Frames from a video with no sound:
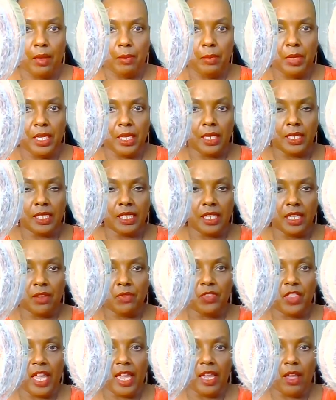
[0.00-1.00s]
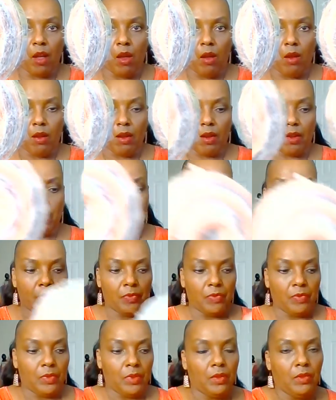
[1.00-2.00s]
because if they are,
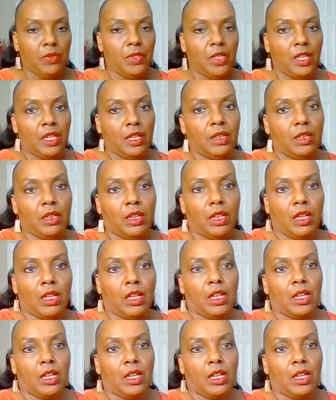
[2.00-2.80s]
then